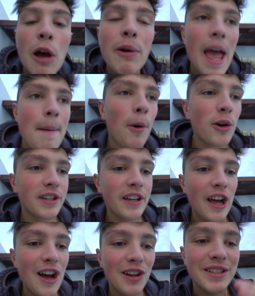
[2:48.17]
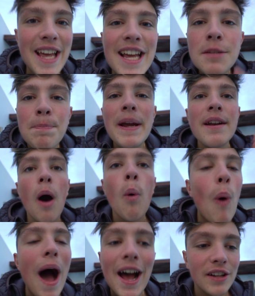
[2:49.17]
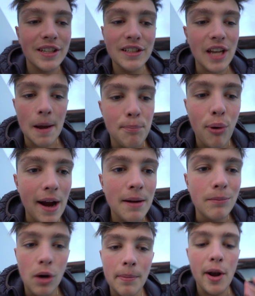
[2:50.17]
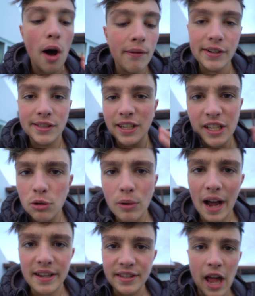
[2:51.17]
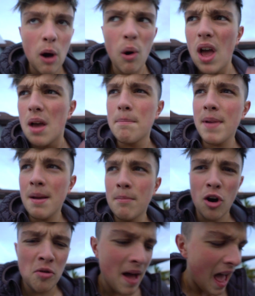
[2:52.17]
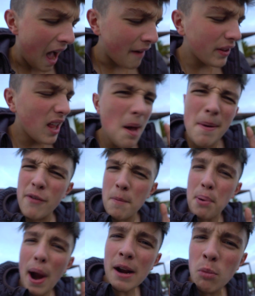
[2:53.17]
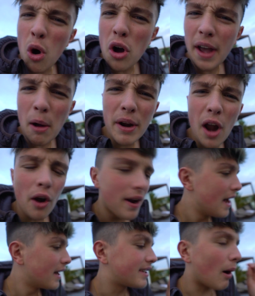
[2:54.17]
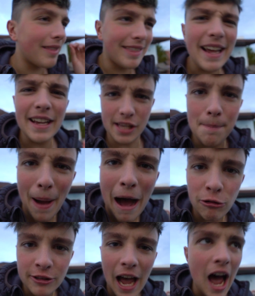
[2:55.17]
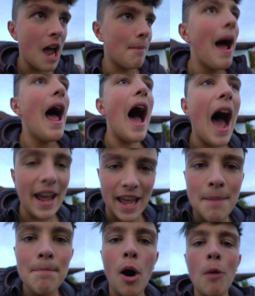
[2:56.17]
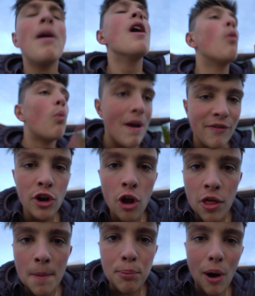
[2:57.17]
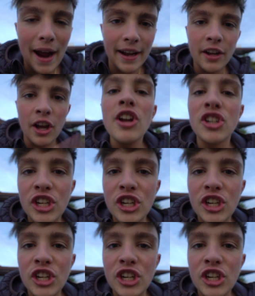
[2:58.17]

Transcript: So yeah, boys and girls, it's been a while since I've pranked Mum, and obviously you guys know me and Mum have a little bit of a prank war going on, so I think it's about time I hit Mum with another prank.